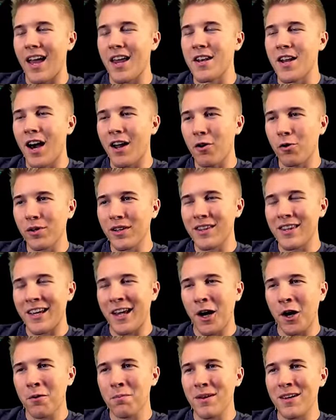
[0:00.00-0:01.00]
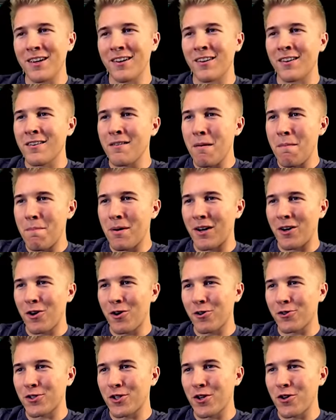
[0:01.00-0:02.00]
And not only in the Caribbean, but
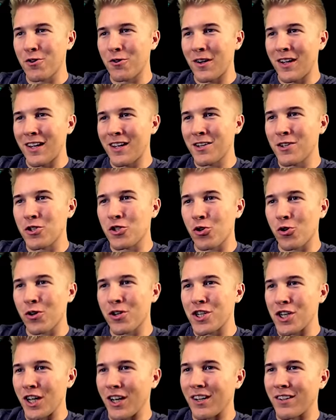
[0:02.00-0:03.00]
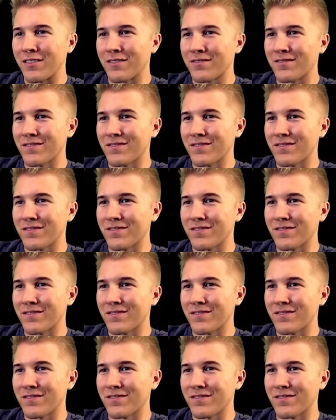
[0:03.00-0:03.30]
also in Georgia.